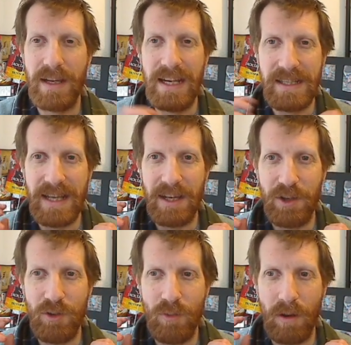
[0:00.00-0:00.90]
is that
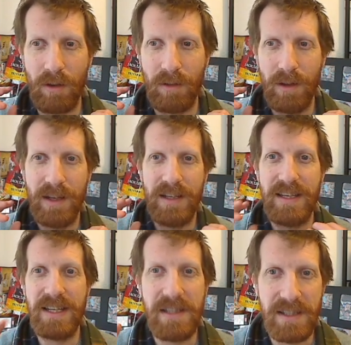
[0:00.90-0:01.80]
you are
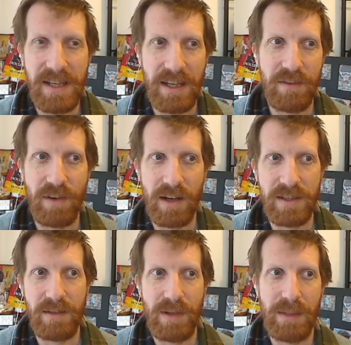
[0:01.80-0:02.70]

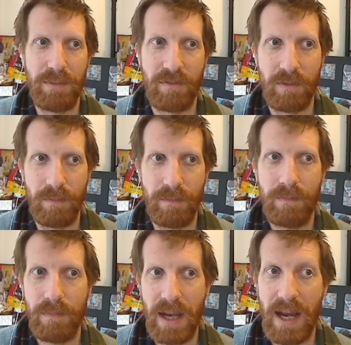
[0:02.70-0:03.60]
disincentivizing people from
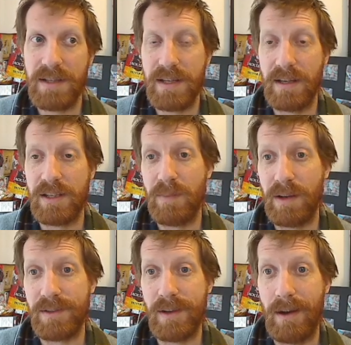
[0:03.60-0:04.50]
casting
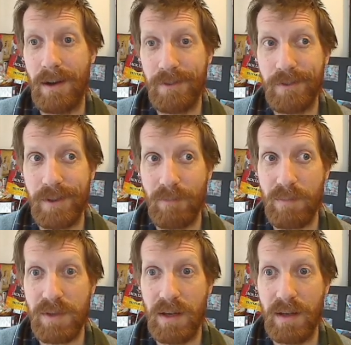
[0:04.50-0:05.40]
spells other than
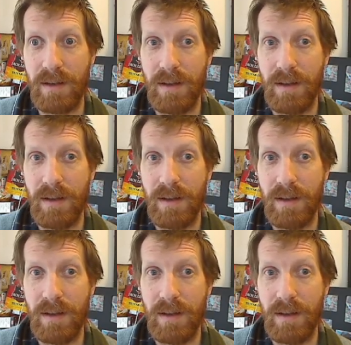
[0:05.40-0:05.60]
Riptide,